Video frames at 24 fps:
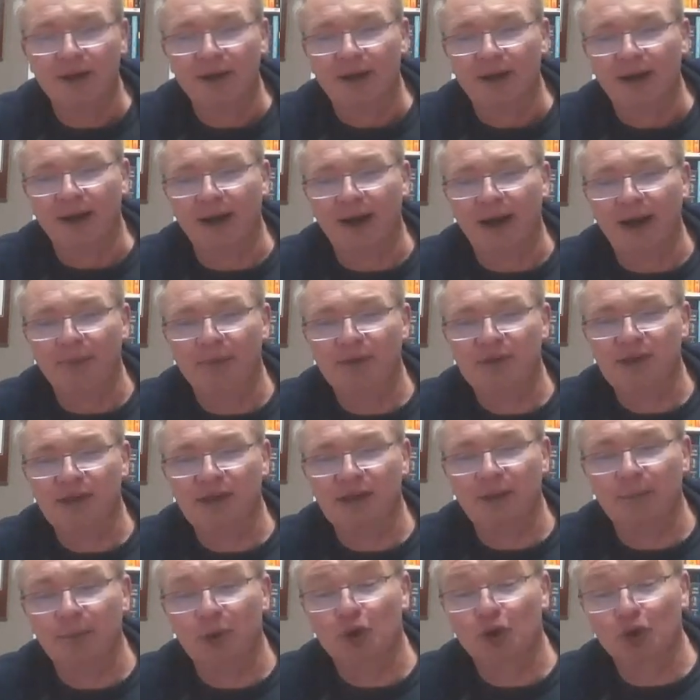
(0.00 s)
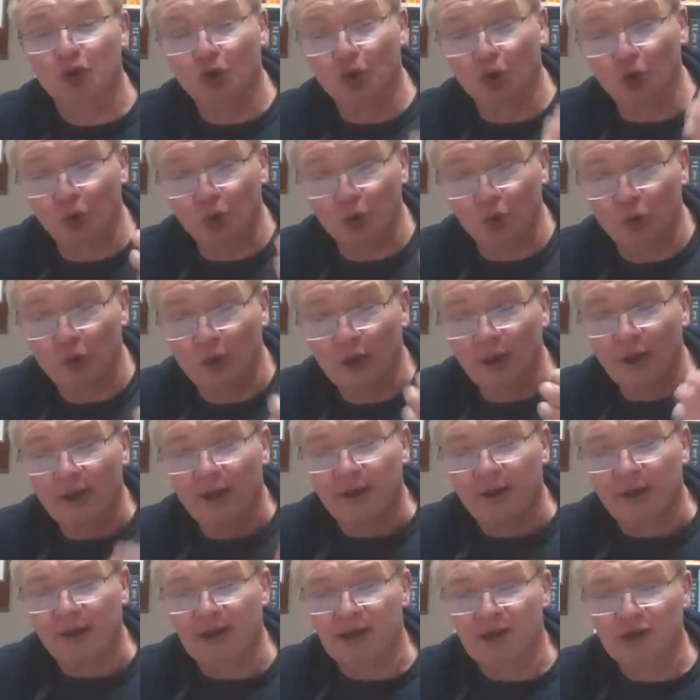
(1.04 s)
I would say number two
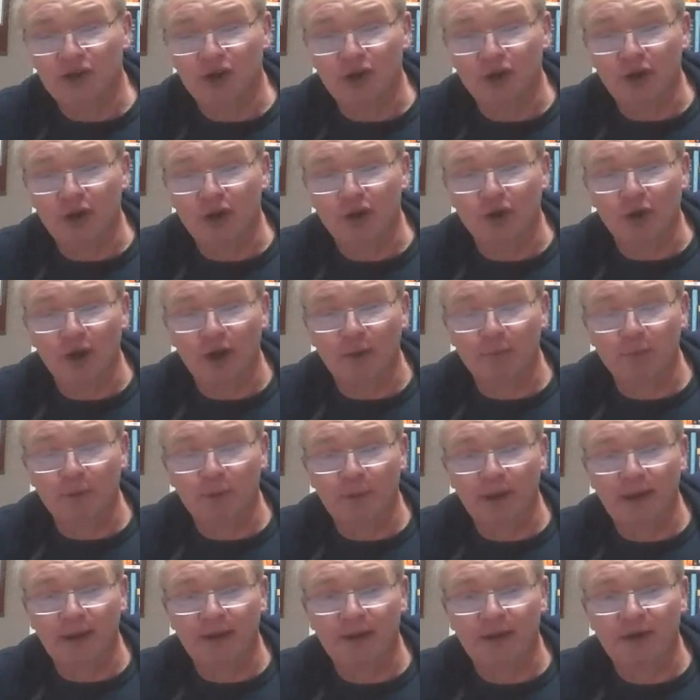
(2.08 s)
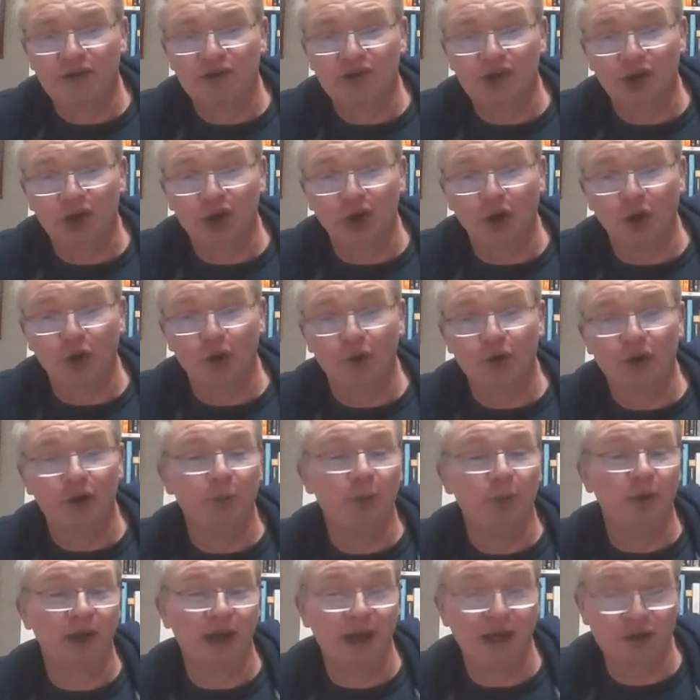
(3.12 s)
is you need to implement secure
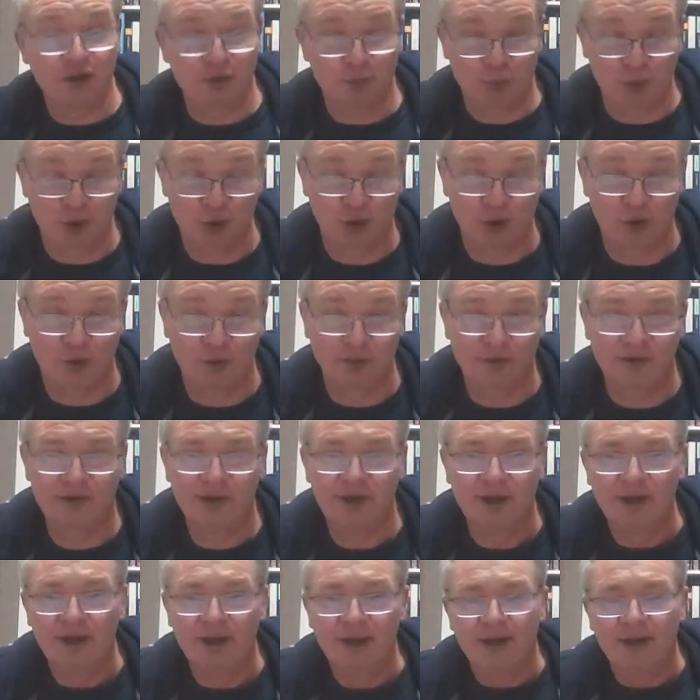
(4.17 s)
communication protocols.